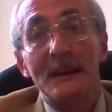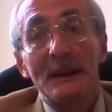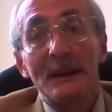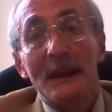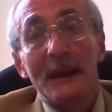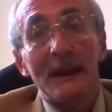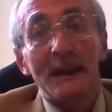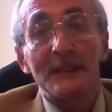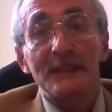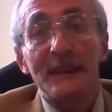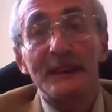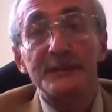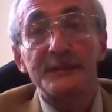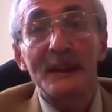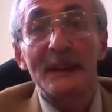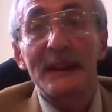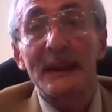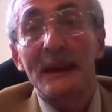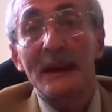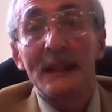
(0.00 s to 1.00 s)
in
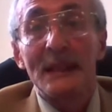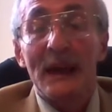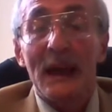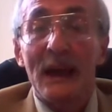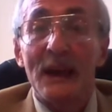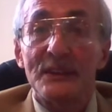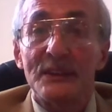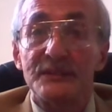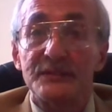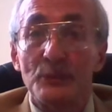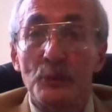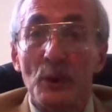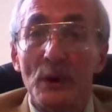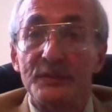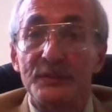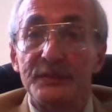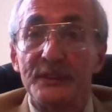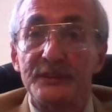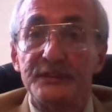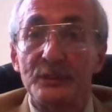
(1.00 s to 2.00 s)
Italy as what
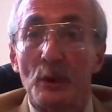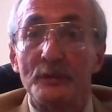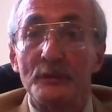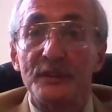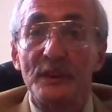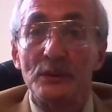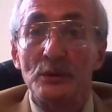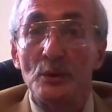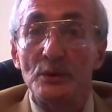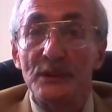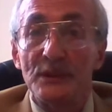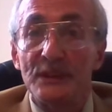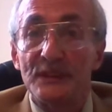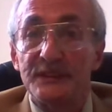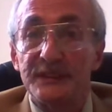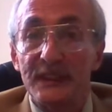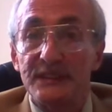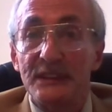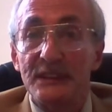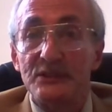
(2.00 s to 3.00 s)
the Soviet Union
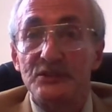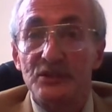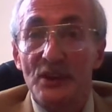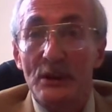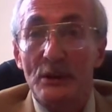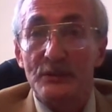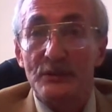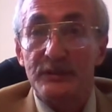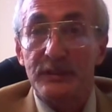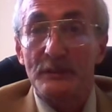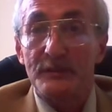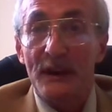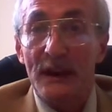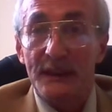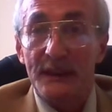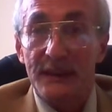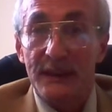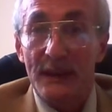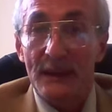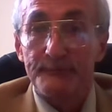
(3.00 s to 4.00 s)
did in
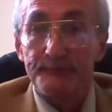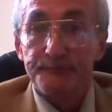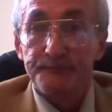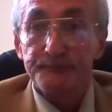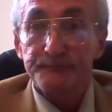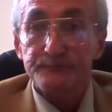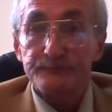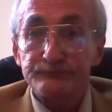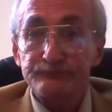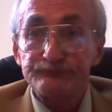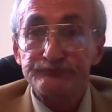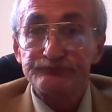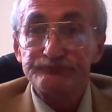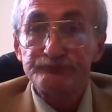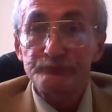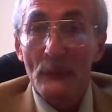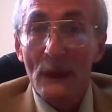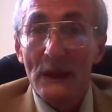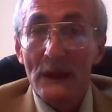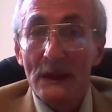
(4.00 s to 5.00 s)
Czechoslovakia.
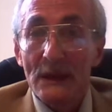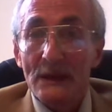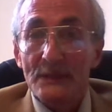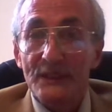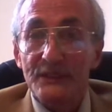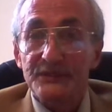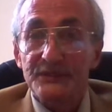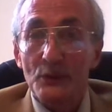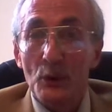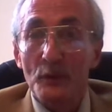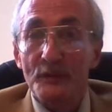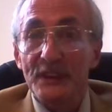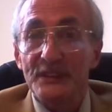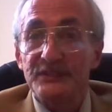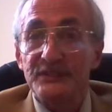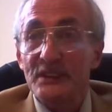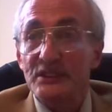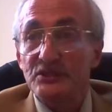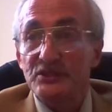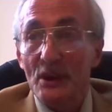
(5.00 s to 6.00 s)
The Soviets
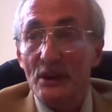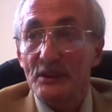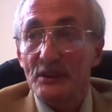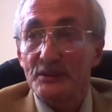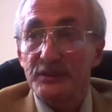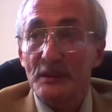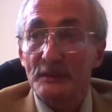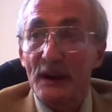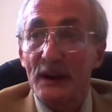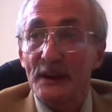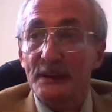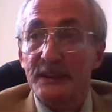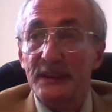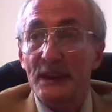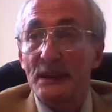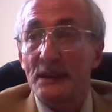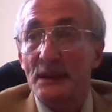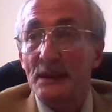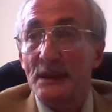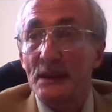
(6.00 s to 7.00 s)
in
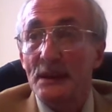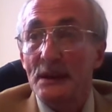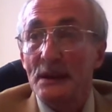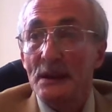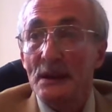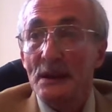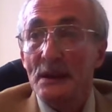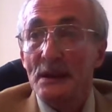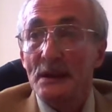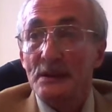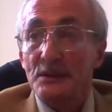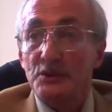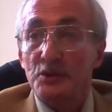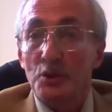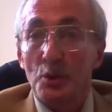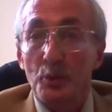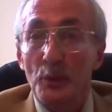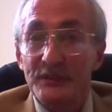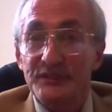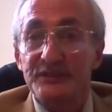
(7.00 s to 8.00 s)
Czechoslovakia
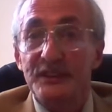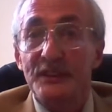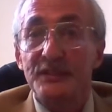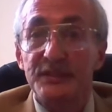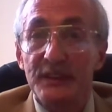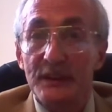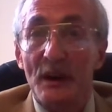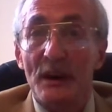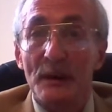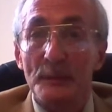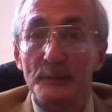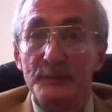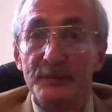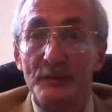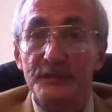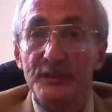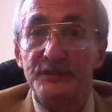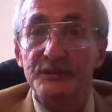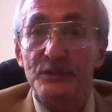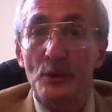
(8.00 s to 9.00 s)
twisted the arms of
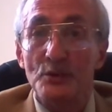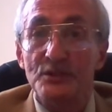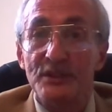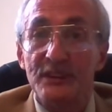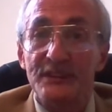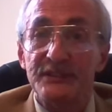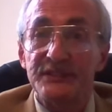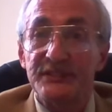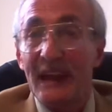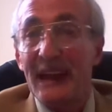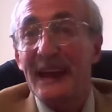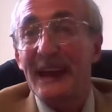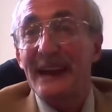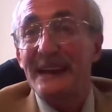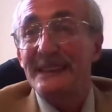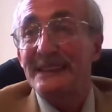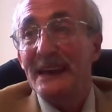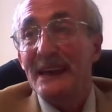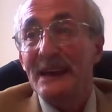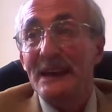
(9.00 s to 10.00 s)
the socialists
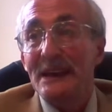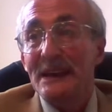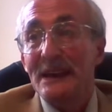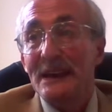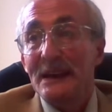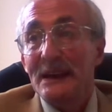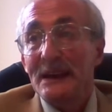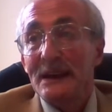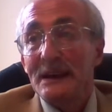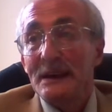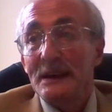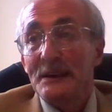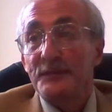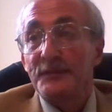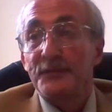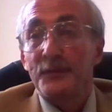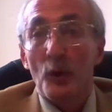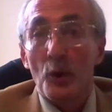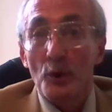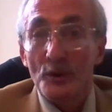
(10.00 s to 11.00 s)
and
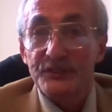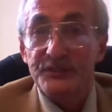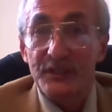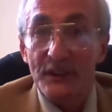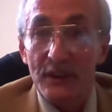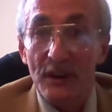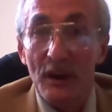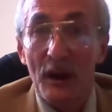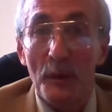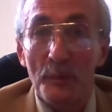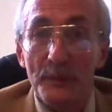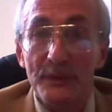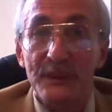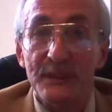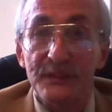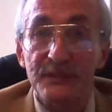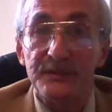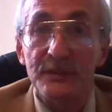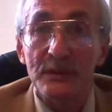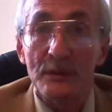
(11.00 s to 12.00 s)
forced the
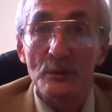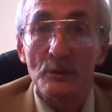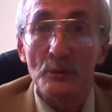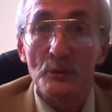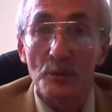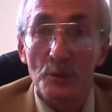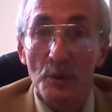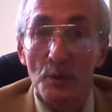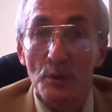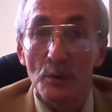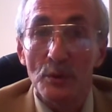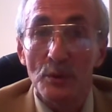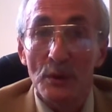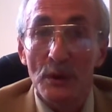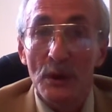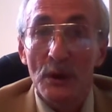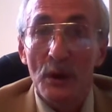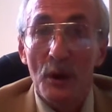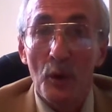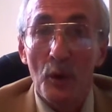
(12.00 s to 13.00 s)
communist rule
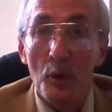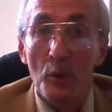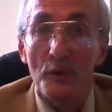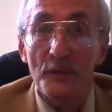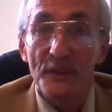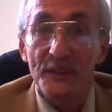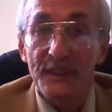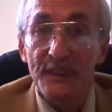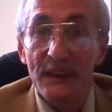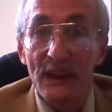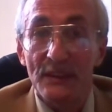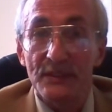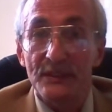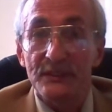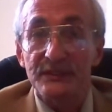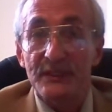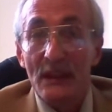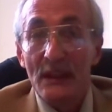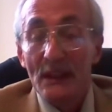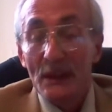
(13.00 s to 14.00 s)
over the others.
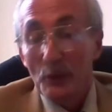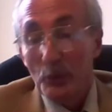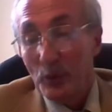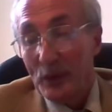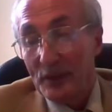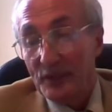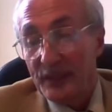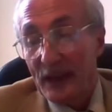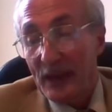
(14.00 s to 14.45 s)
Well, that